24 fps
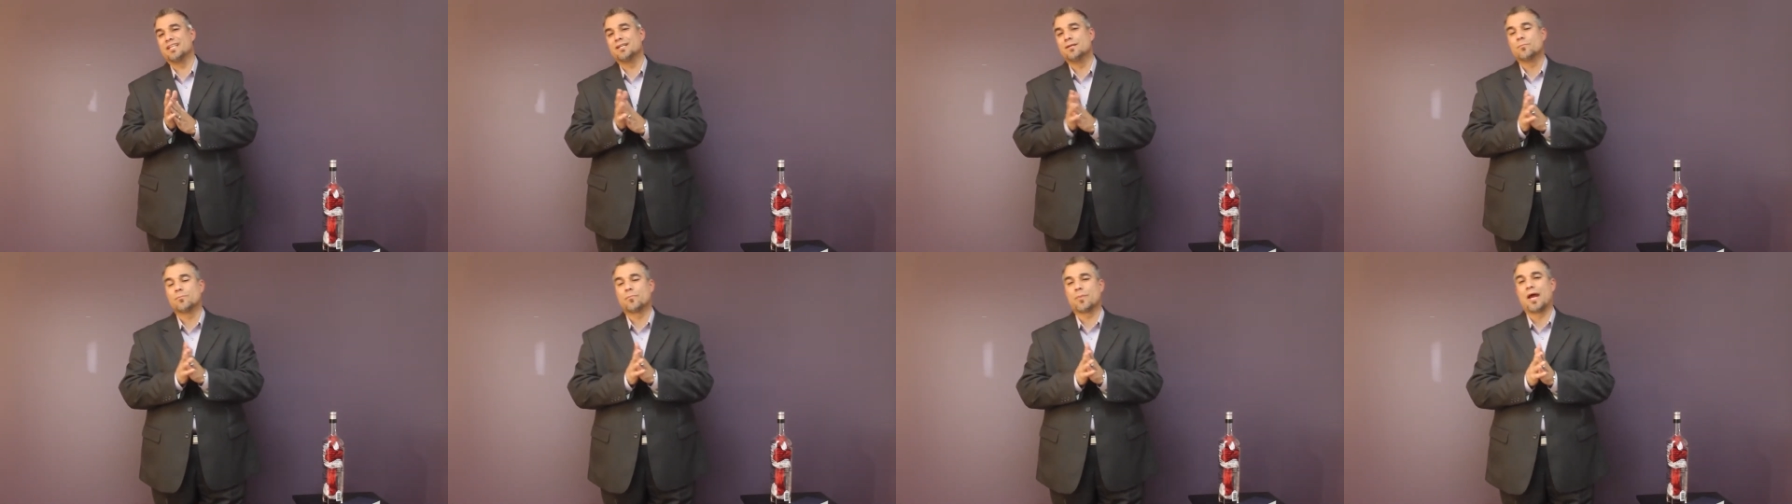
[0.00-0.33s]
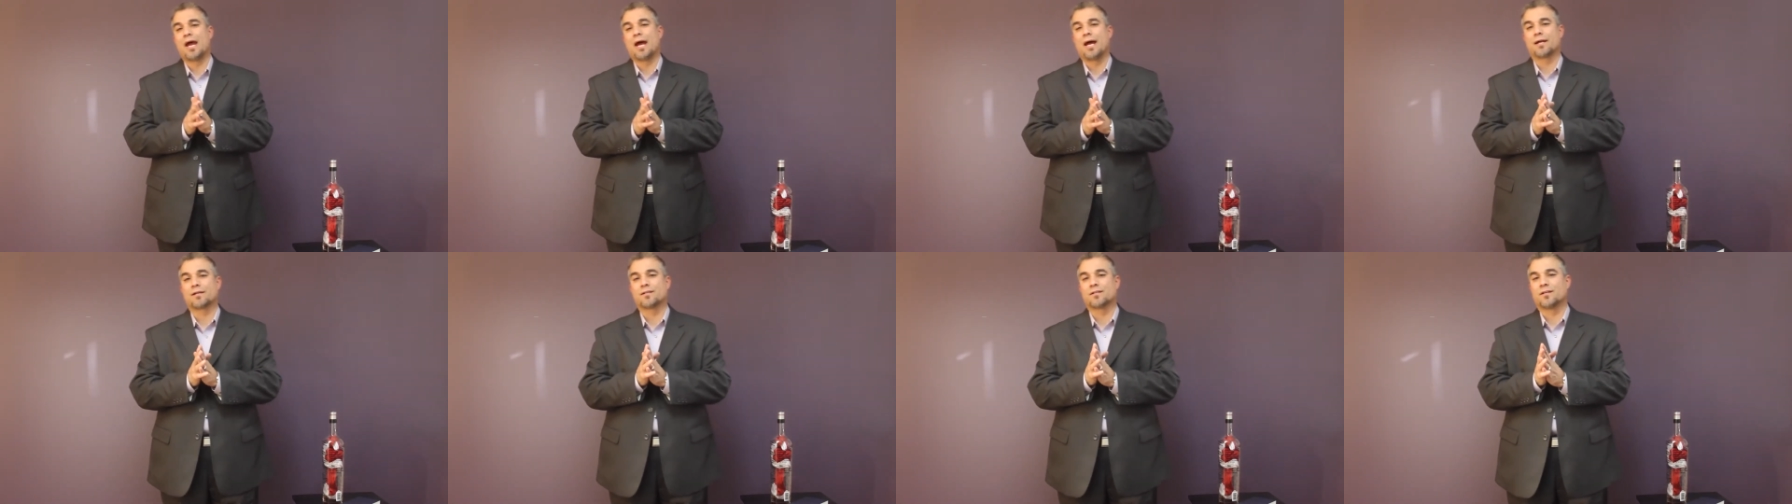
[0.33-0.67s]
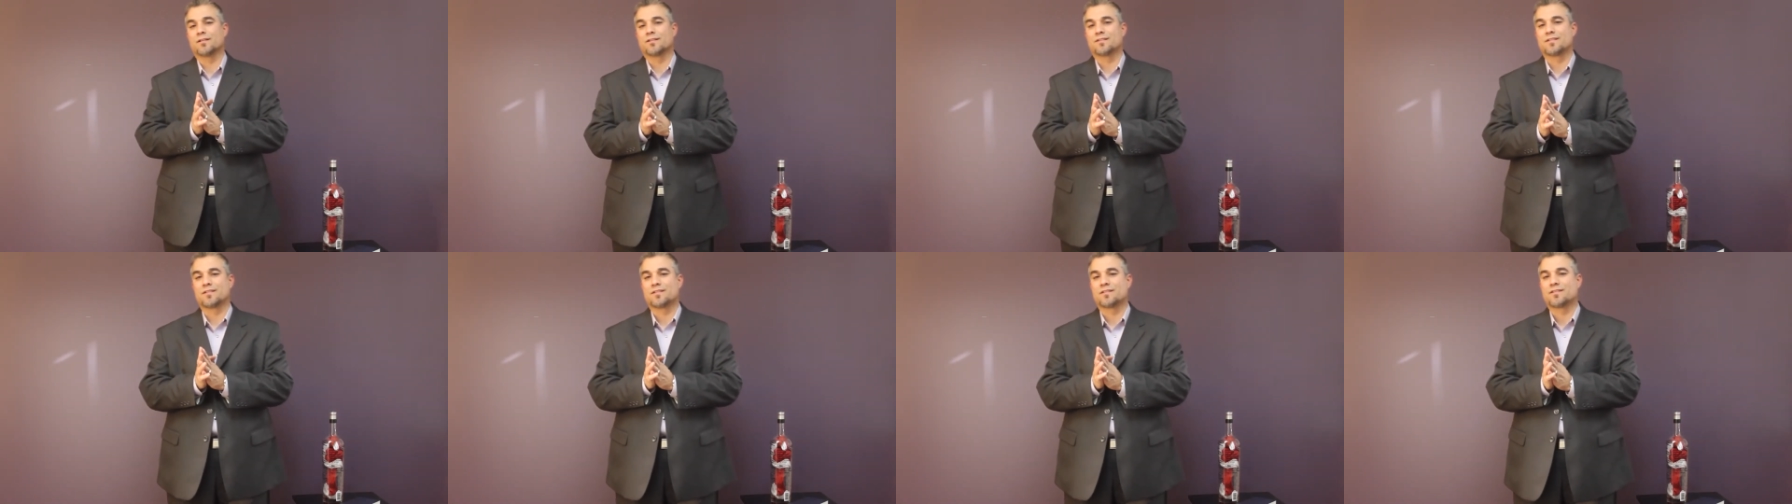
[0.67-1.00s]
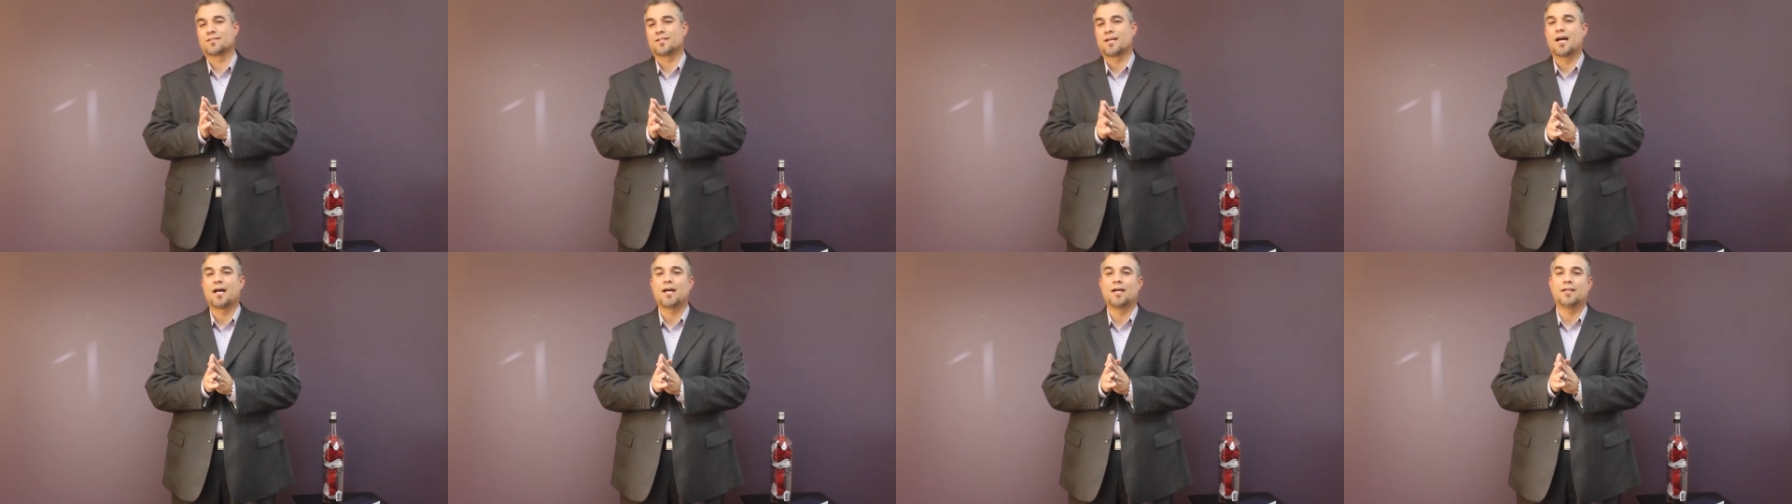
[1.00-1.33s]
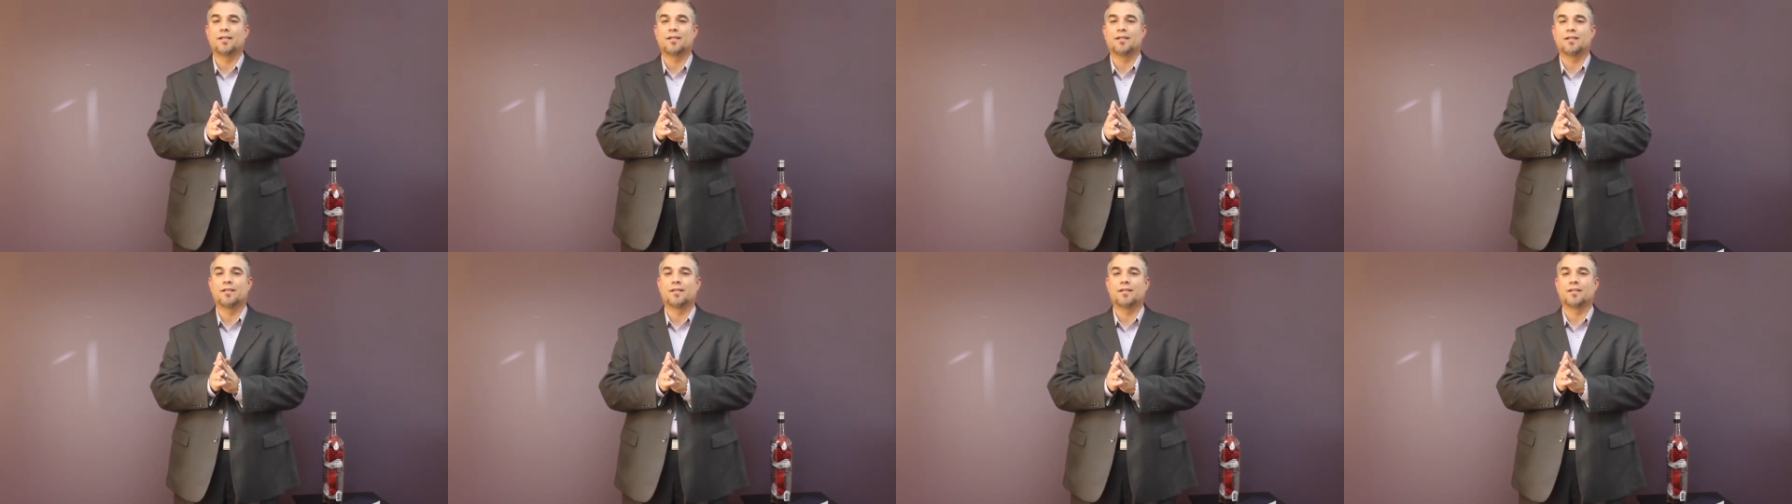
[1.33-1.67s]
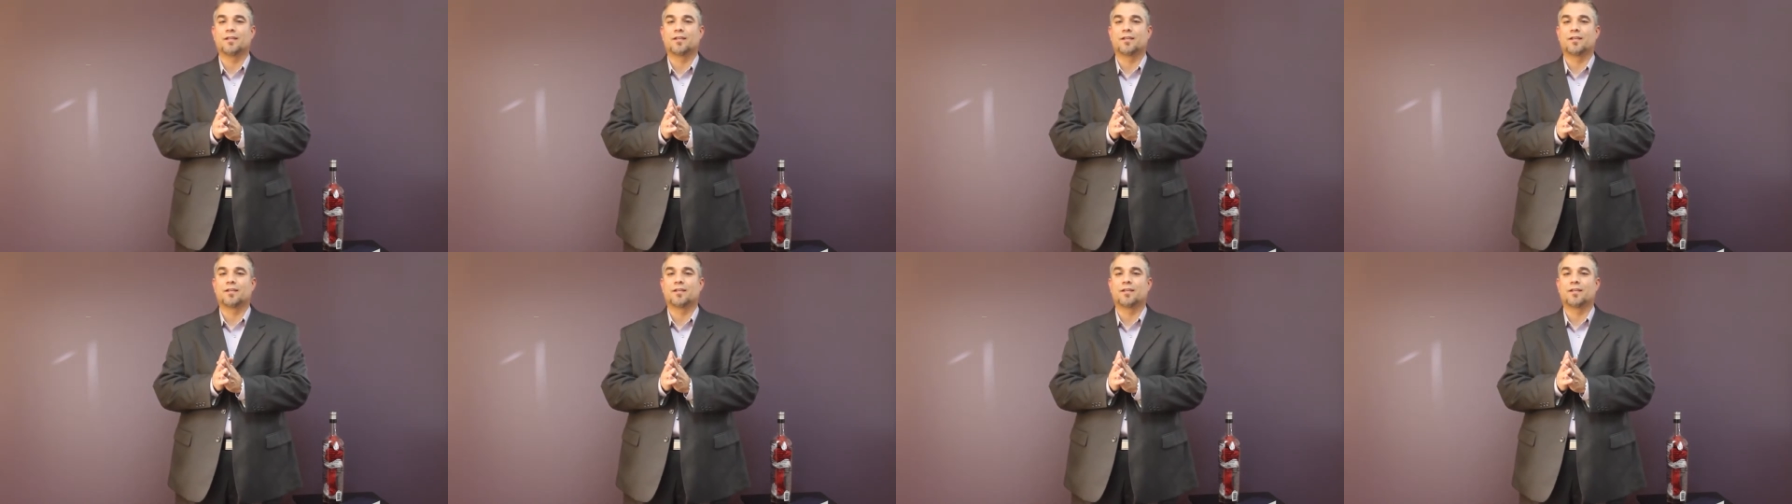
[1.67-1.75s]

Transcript: impact on society